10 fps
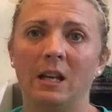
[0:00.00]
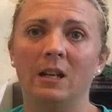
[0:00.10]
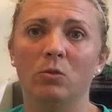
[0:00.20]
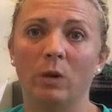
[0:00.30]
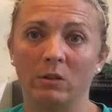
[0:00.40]

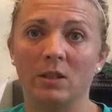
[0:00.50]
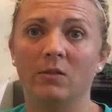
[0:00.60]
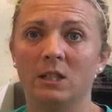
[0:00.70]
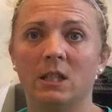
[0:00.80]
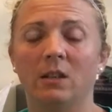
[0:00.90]
and Route
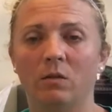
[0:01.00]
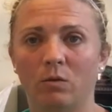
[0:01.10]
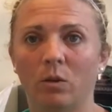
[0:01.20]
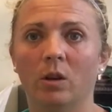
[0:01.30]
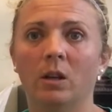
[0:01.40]
17
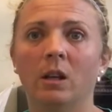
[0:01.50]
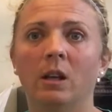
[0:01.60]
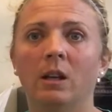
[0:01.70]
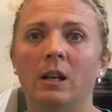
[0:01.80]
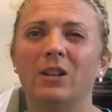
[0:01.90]
for
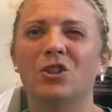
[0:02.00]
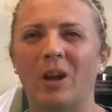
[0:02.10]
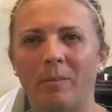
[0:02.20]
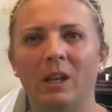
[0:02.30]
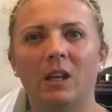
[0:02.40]

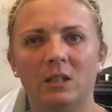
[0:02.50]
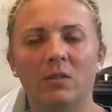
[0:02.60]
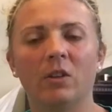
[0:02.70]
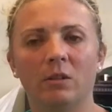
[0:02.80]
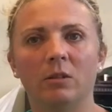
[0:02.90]
shopping and
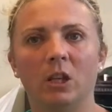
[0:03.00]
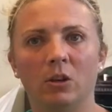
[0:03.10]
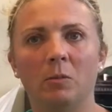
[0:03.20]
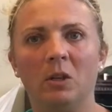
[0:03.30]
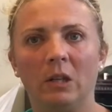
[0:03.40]
different,
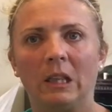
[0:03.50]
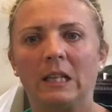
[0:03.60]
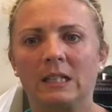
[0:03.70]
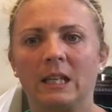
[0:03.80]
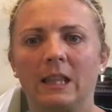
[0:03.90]
commuting,
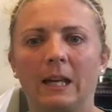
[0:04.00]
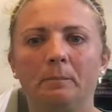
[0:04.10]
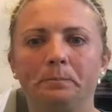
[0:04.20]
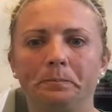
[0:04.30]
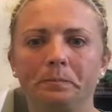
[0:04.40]
things like
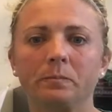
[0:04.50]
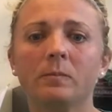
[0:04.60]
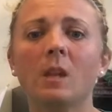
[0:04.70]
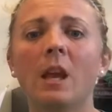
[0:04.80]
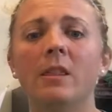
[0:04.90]
that.
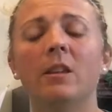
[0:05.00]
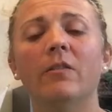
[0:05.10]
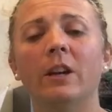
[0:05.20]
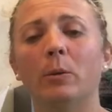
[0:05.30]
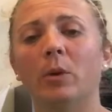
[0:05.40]
And then the
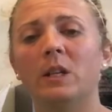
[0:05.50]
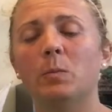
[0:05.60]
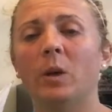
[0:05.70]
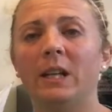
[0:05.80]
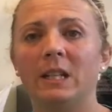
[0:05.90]
final price
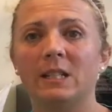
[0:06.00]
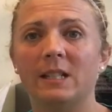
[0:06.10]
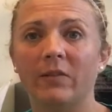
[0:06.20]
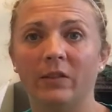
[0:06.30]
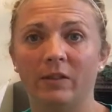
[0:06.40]
point is
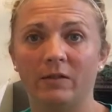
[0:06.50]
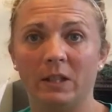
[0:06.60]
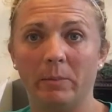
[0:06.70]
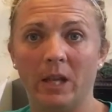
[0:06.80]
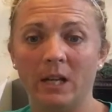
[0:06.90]

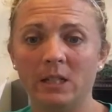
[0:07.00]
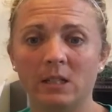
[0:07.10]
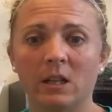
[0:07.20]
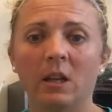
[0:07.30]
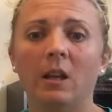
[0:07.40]
$750,000
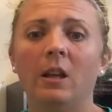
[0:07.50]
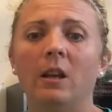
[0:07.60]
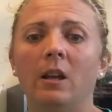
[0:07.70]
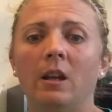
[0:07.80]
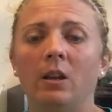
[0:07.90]
plus,
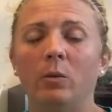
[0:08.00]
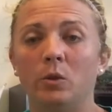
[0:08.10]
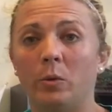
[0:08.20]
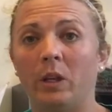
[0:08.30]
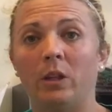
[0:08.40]

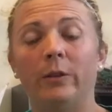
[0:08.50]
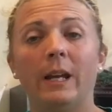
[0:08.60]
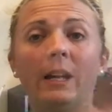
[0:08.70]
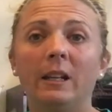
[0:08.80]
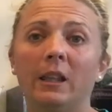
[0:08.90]
which would include
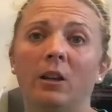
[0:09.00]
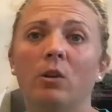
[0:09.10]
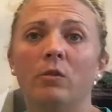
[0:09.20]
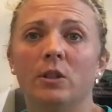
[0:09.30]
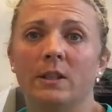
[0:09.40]
anything
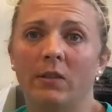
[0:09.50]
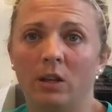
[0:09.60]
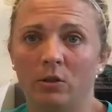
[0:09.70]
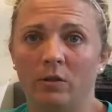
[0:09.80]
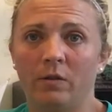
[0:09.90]
over
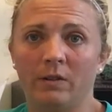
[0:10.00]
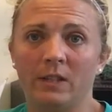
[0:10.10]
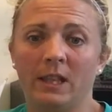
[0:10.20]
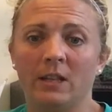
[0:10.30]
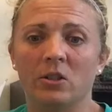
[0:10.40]

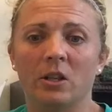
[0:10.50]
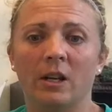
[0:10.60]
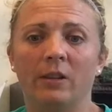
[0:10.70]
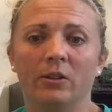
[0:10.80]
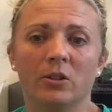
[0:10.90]

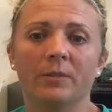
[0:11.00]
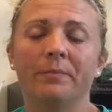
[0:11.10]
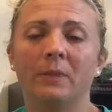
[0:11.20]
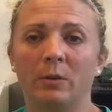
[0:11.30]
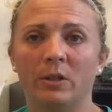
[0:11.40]
$750,000.
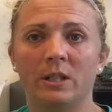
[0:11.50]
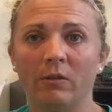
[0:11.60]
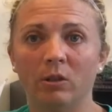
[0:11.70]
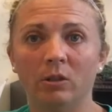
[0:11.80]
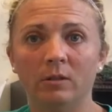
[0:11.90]
There were
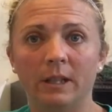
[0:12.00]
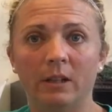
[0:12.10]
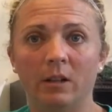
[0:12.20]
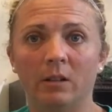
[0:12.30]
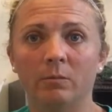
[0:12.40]
several in
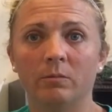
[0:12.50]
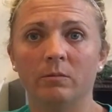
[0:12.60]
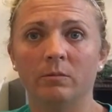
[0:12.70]
our